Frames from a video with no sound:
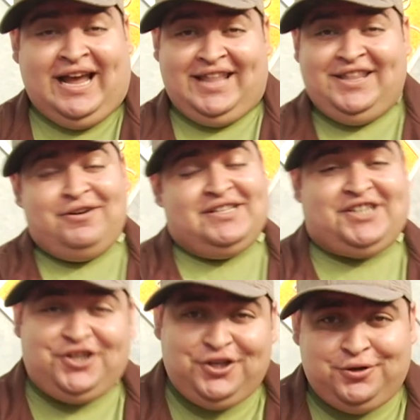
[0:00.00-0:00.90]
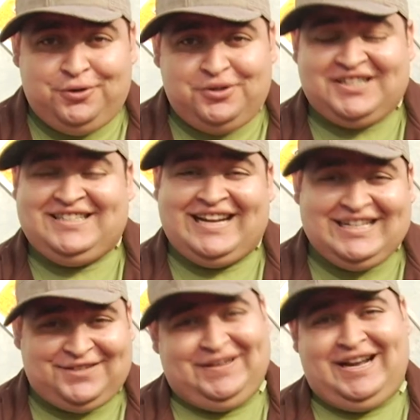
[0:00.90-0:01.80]
and there is a huge
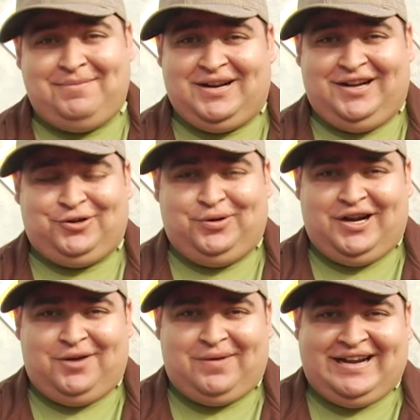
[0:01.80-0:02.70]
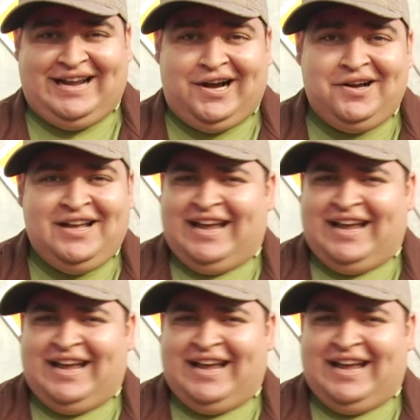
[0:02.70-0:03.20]
dance phenomenon going on right now.